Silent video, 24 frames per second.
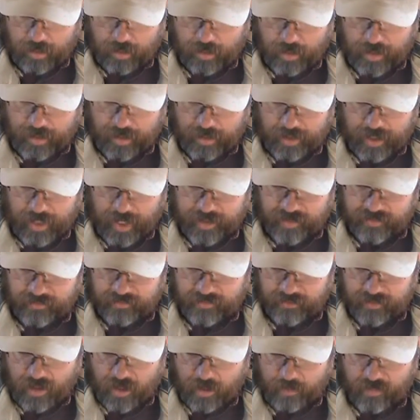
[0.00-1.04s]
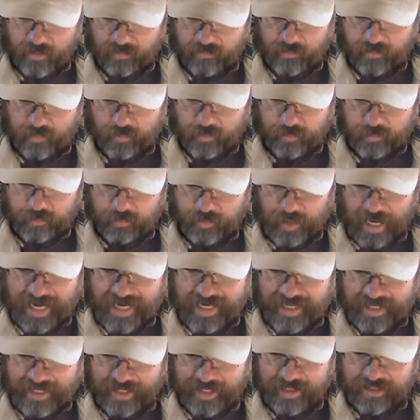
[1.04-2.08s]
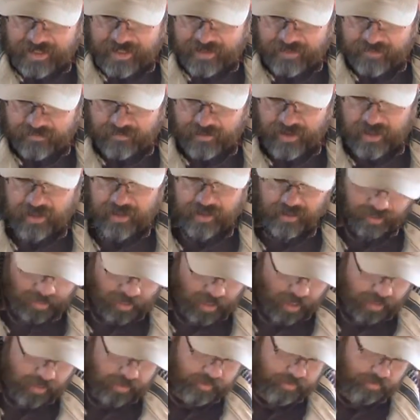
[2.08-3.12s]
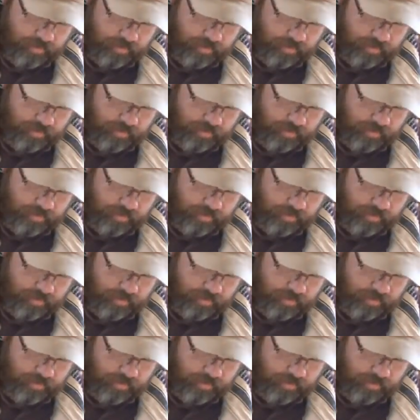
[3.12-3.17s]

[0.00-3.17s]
In case of a zombie from a bite kit, disinfectant, gauze,